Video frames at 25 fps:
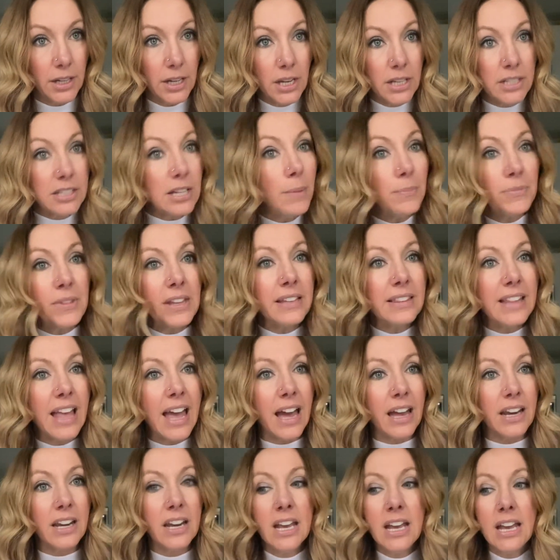Something
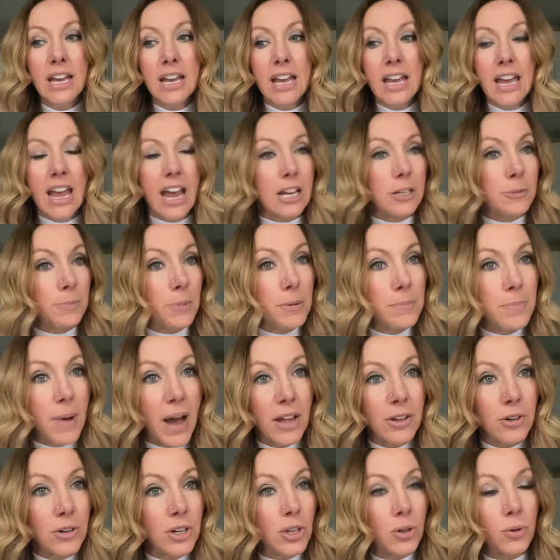that has been
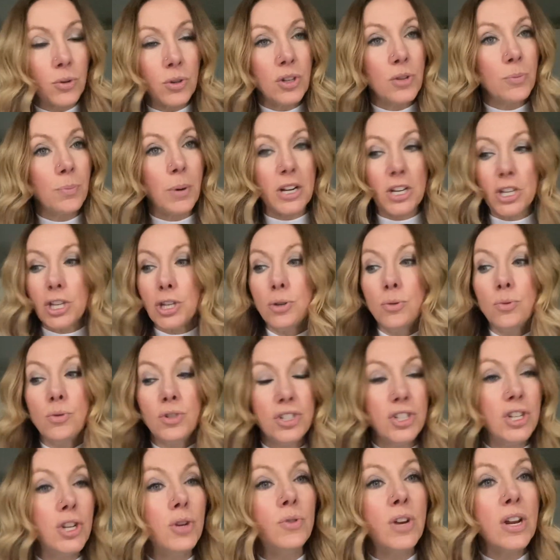bothering you, you but you
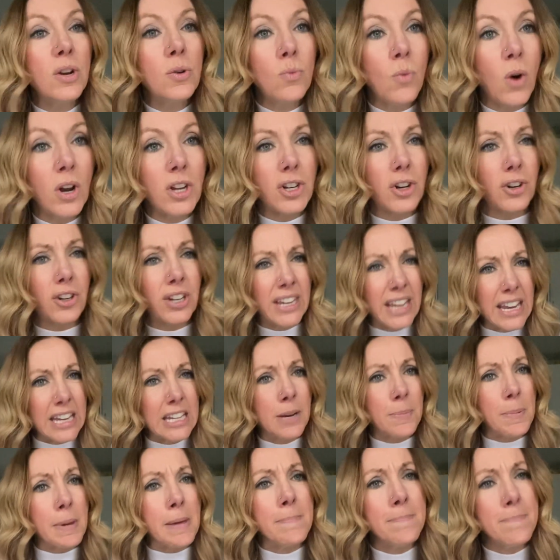you didn't want your kid
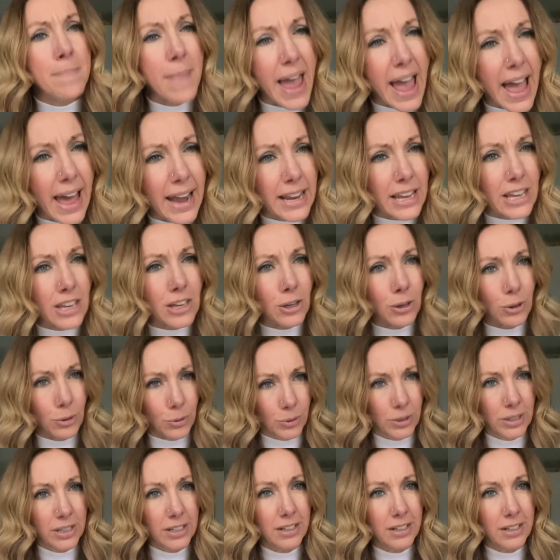to be mad at you.